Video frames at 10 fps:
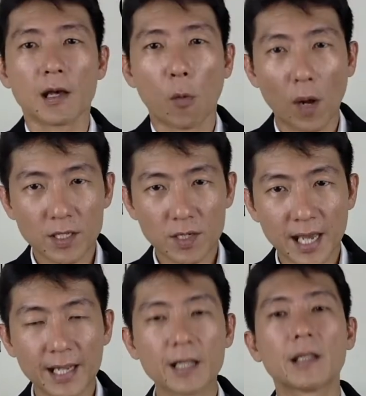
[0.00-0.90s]
Once you
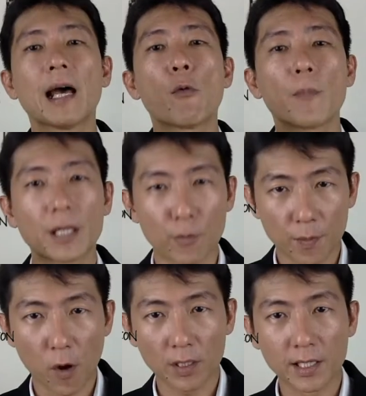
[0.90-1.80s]
set it, that will be the
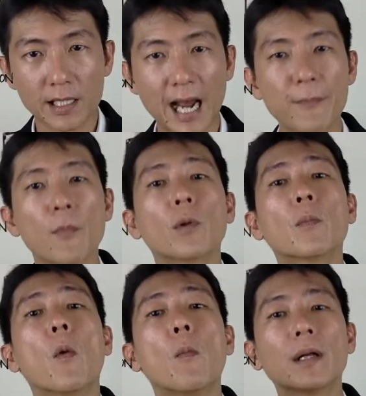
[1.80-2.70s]
reporting time. The
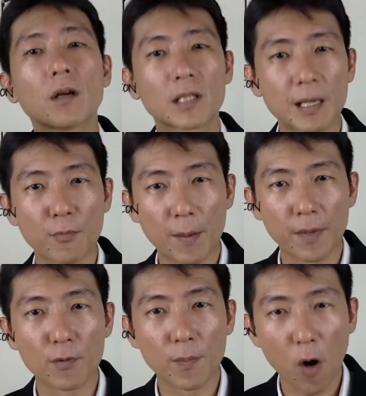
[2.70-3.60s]
moment your team member
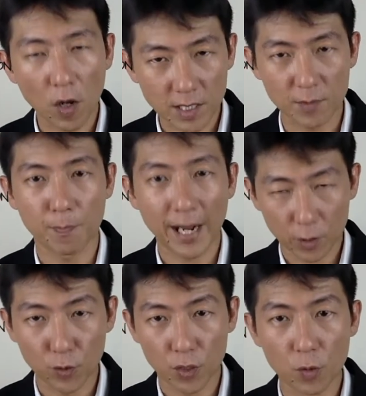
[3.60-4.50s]
reports back
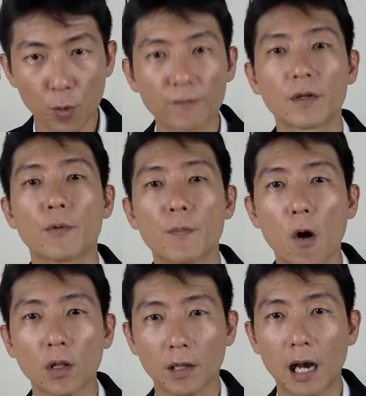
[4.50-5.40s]
to you with
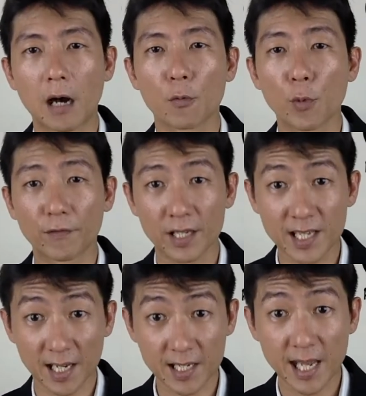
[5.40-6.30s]
the
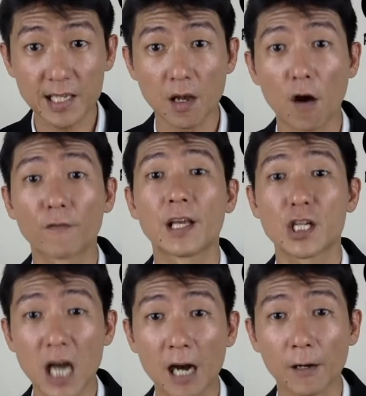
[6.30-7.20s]
success of that
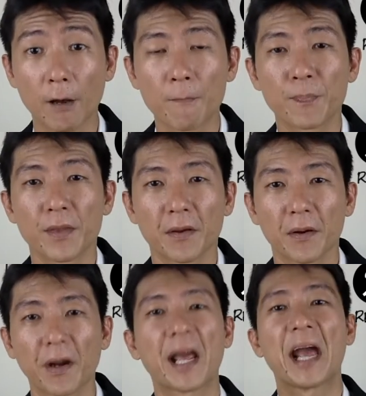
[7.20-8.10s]
chunk,
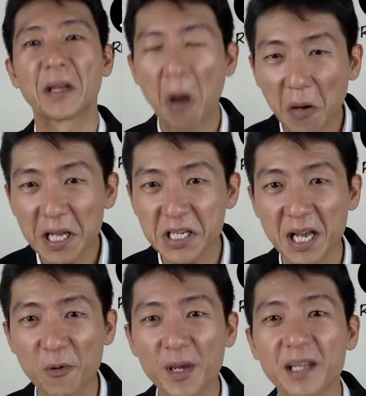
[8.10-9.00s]
acknowledge
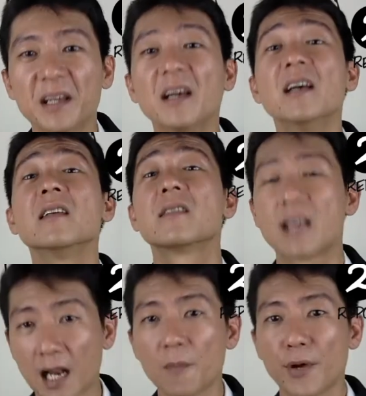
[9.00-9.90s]
that win,
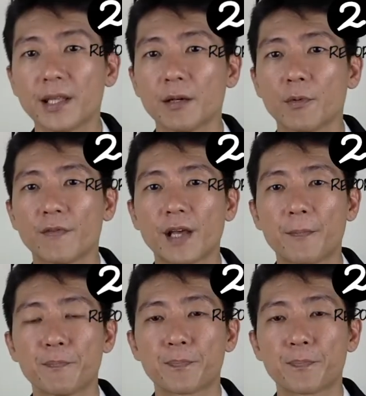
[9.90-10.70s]
celebrate it with them.